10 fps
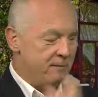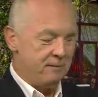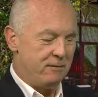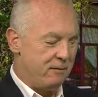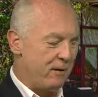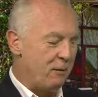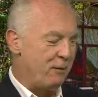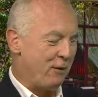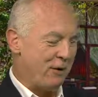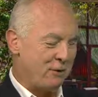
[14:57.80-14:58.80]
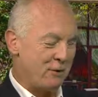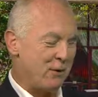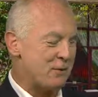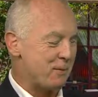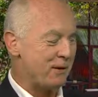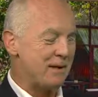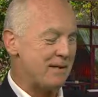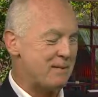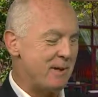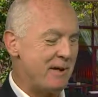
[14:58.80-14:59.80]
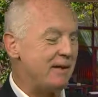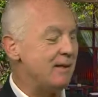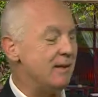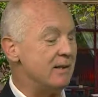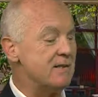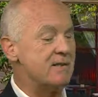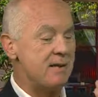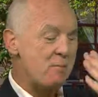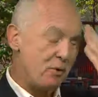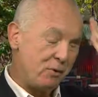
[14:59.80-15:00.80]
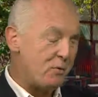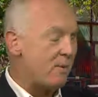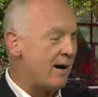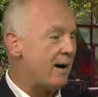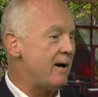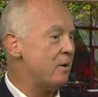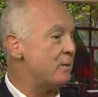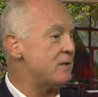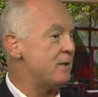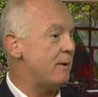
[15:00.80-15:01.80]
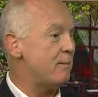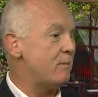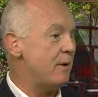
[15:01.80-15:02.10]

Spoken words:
Fell face first with a glass in my hand, and the stem went through my eye and almost into my